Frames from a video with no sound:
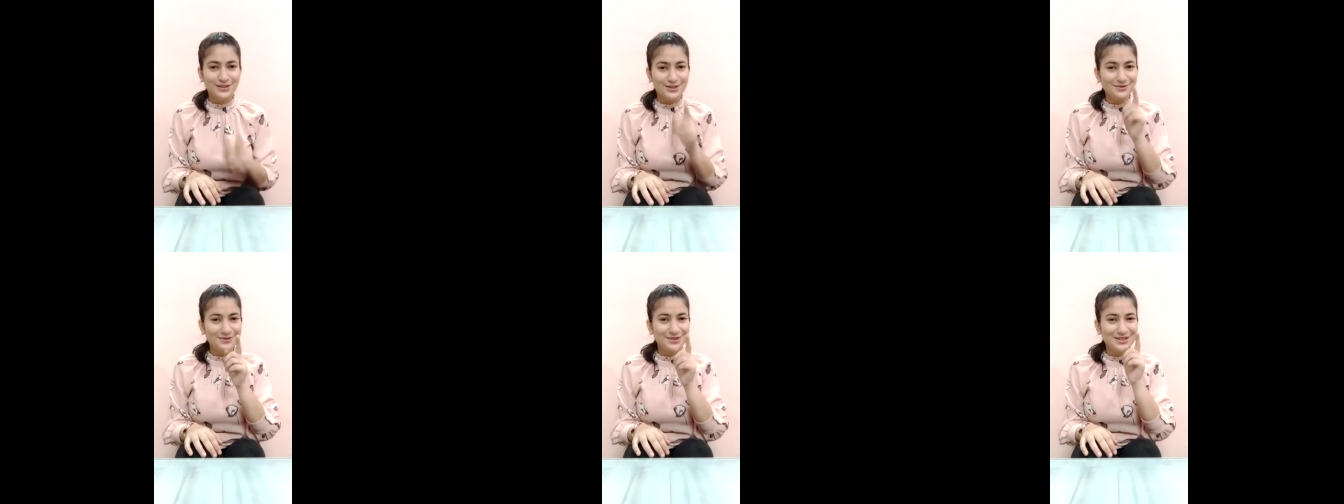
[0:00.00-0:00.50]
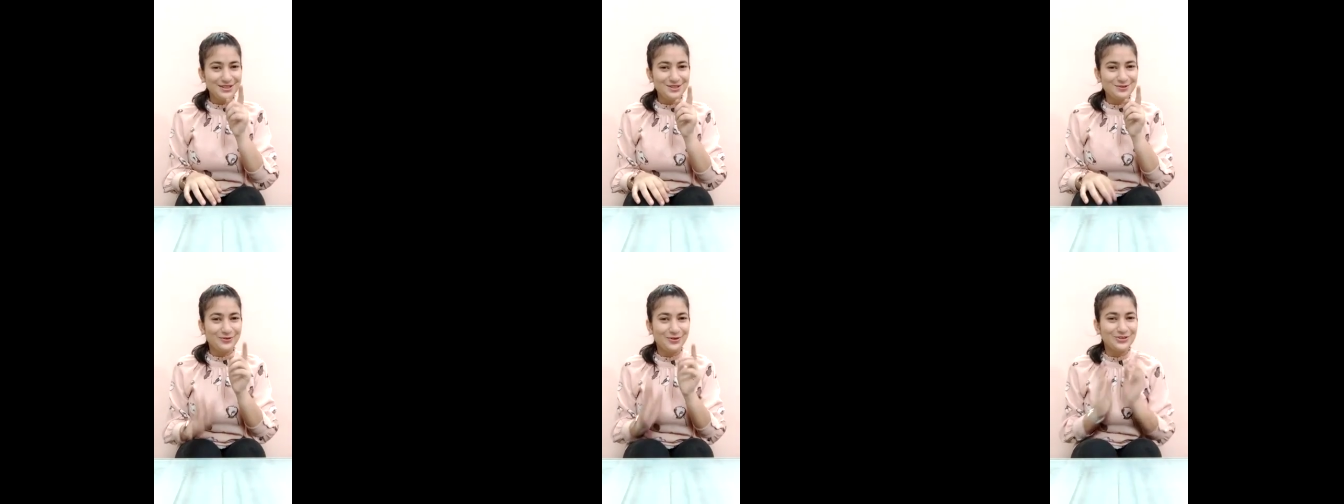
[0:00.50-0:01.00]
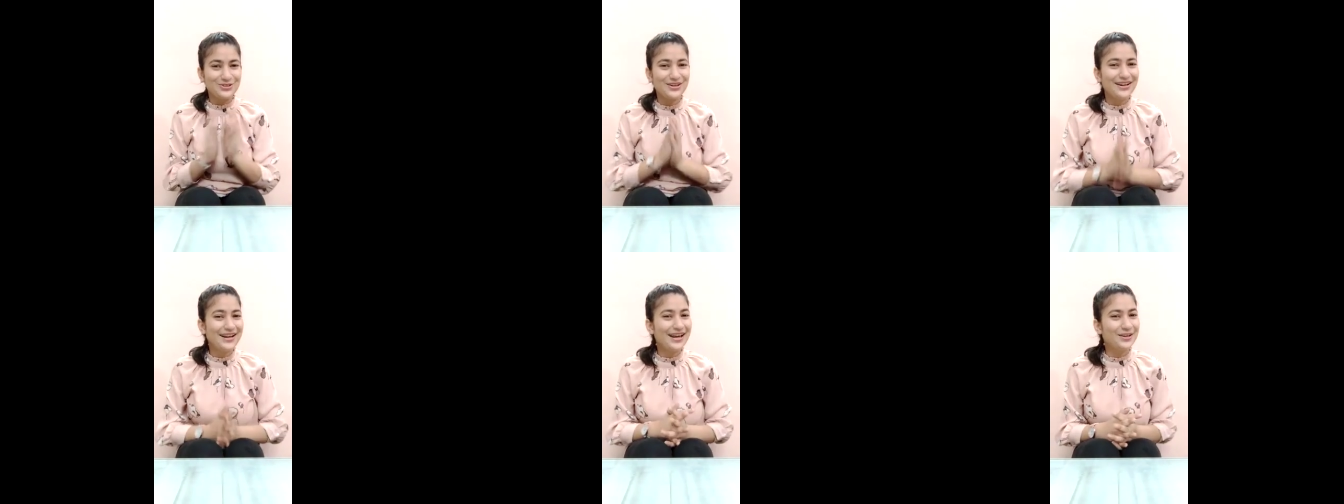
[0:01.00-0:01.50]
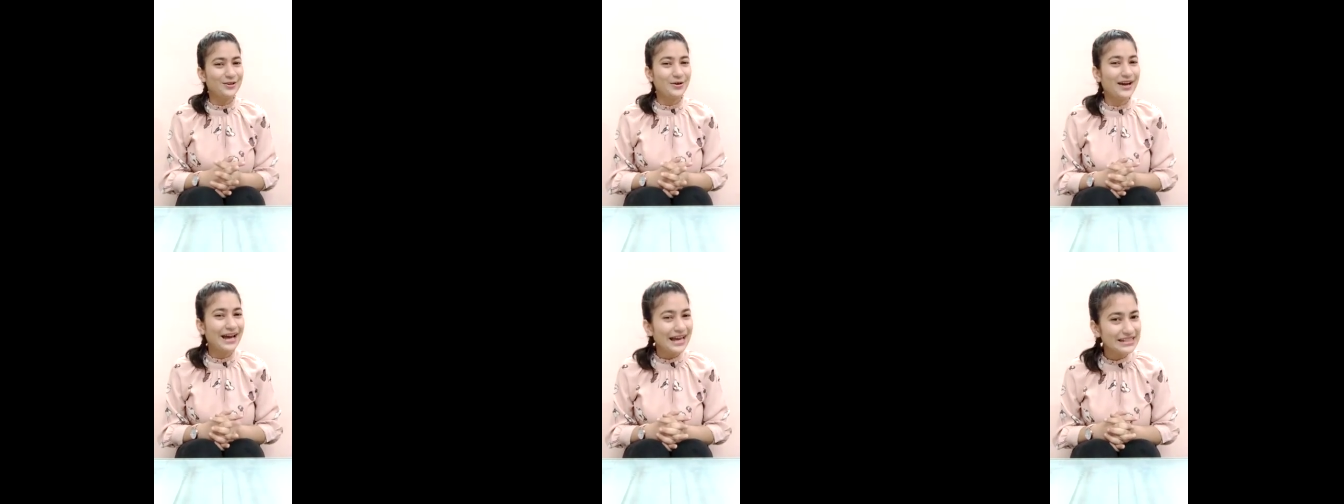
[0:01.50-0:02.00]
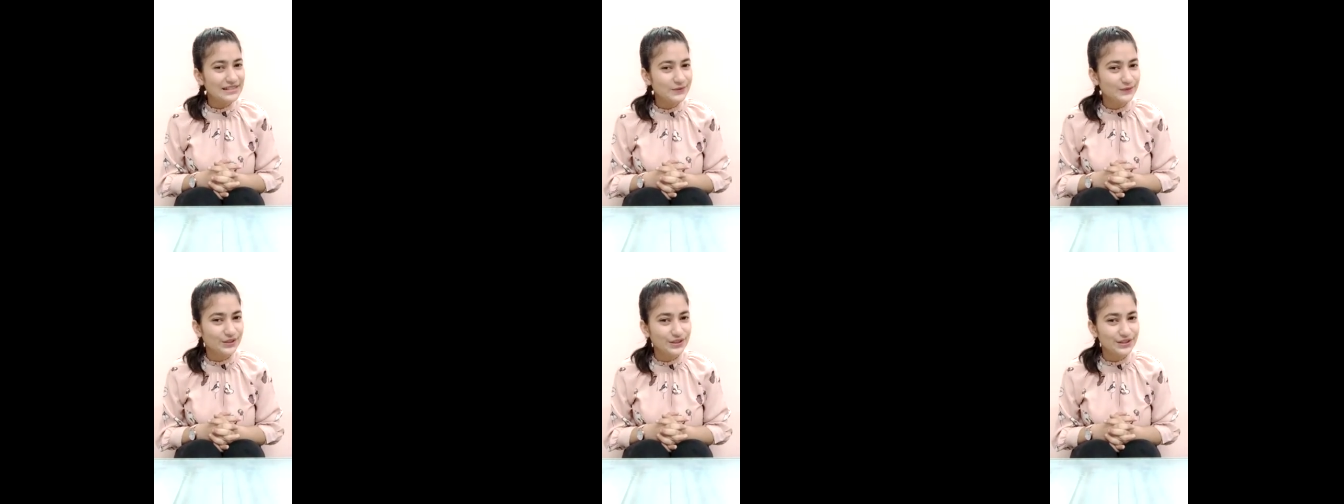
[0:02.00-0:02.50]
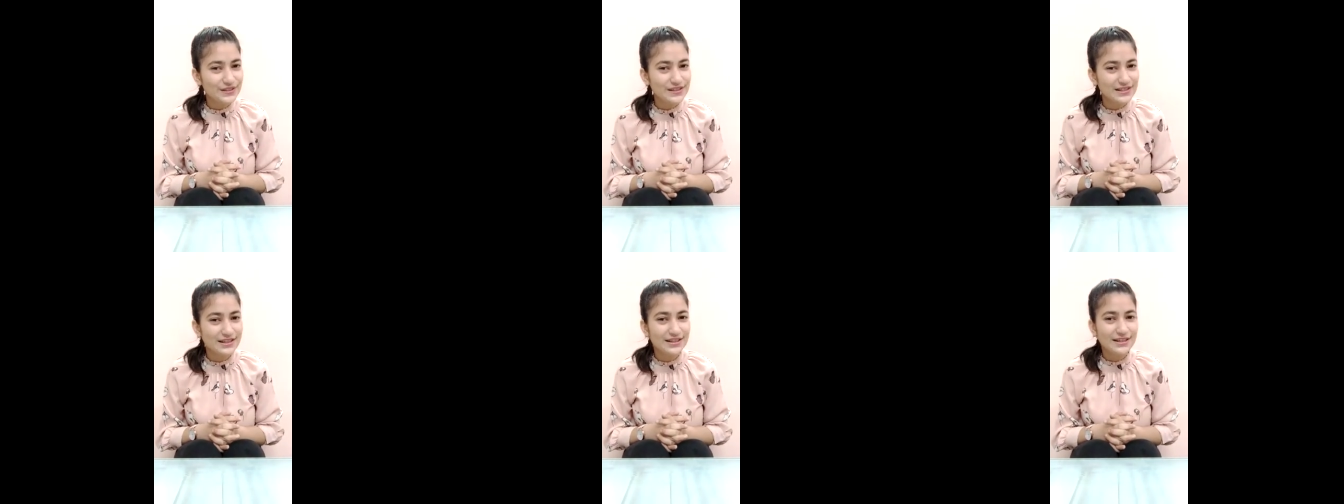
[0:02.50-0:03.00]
you need to wash our, your hands first.